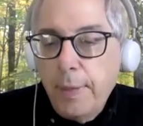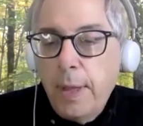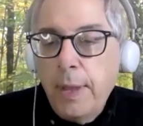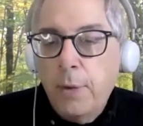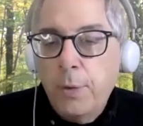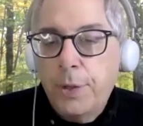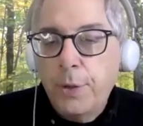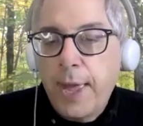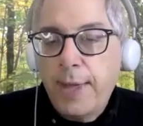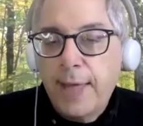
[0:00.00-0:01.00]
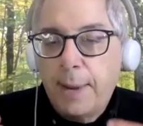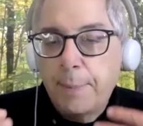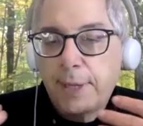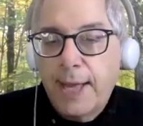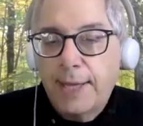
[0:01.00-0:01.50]
you know, you, you can't let them
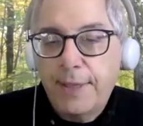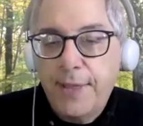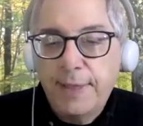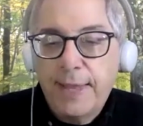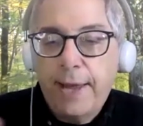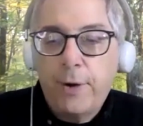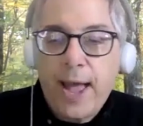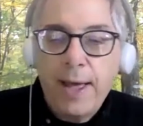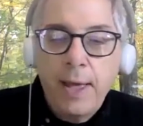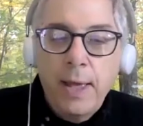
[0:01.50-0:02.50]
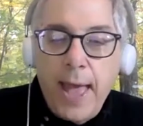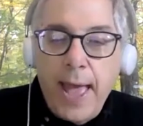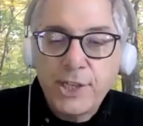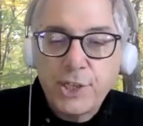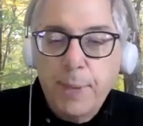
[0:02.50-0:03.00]
collect it and then later
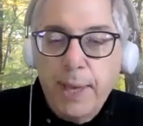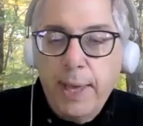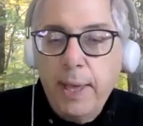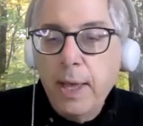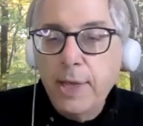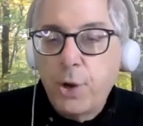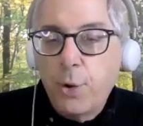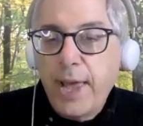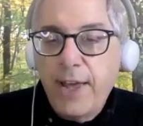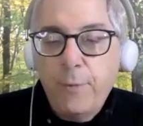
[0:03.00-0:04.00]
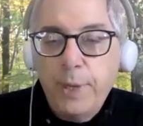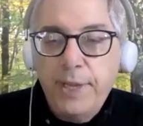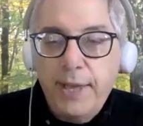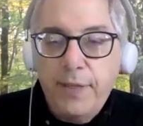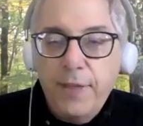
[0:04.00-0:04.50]
ask me, is it okay if we
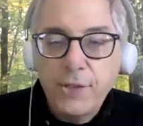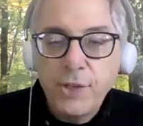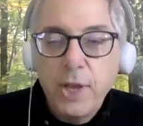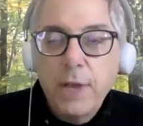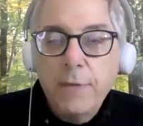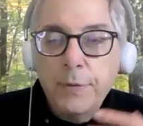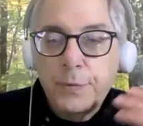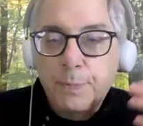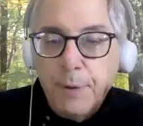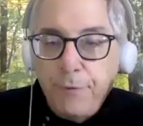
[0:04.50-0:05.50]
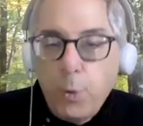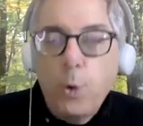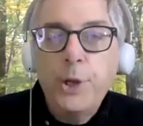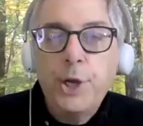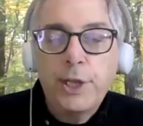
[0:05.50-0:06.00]
did this? it's
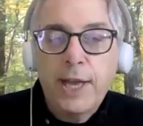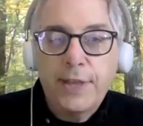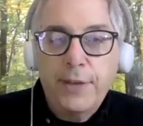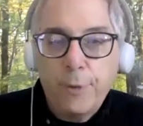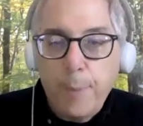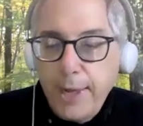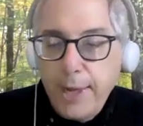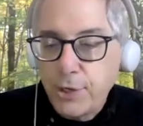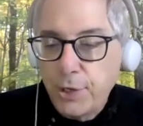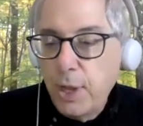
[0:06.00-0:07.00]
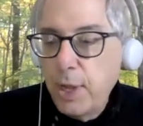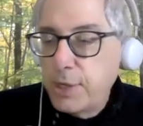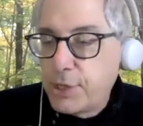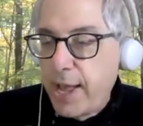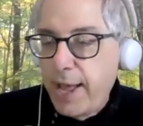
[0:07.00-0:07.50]
before you collect the information,
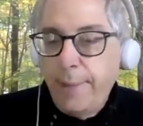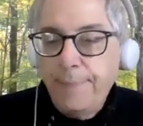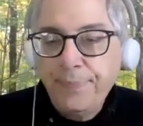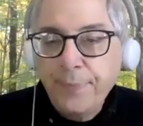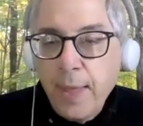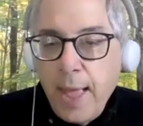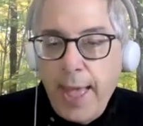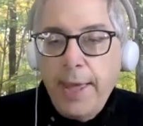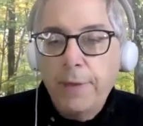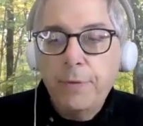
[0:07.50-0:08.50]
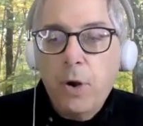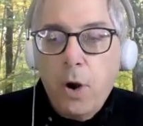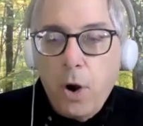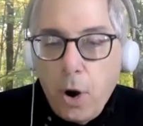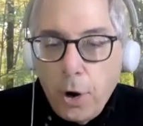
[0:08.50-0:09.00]
say, hey,
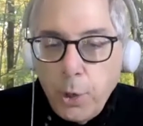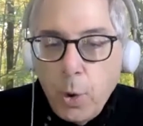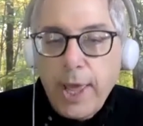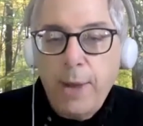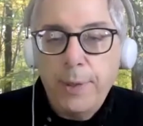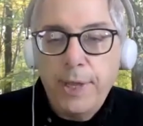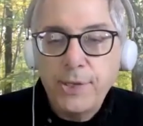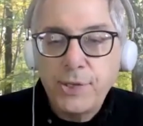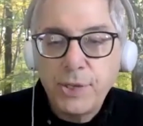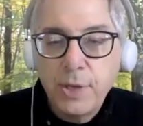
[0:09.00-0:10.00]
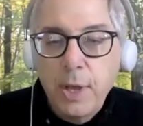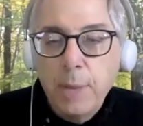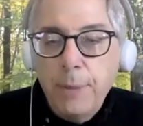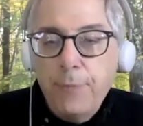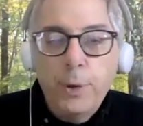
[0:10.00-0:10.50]
are you okay with this?
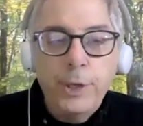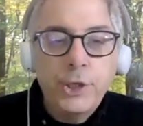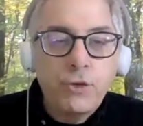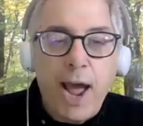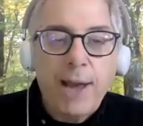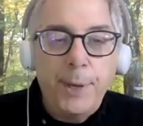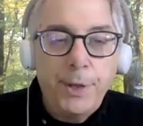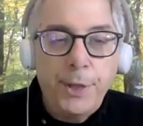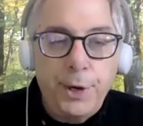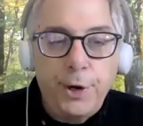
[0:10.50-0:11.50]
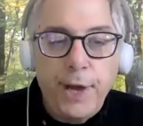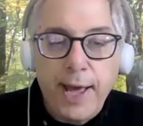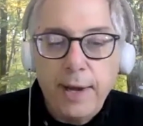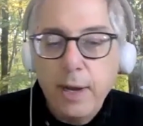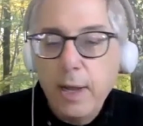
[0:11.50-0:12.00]
Before you track me on the
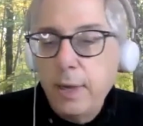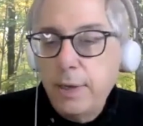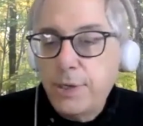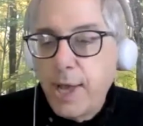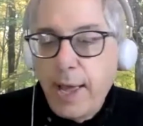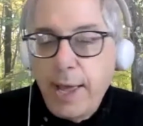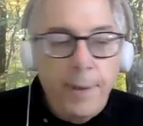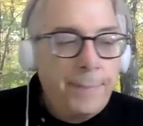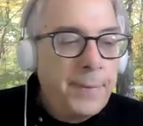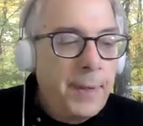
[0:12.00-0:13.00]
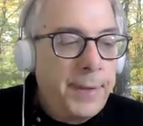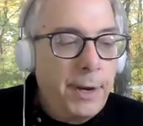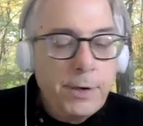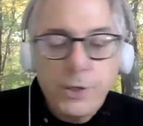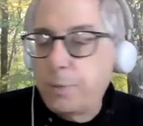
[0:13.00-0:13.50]
internet, to say,
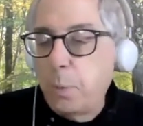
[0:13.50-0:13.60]
here's,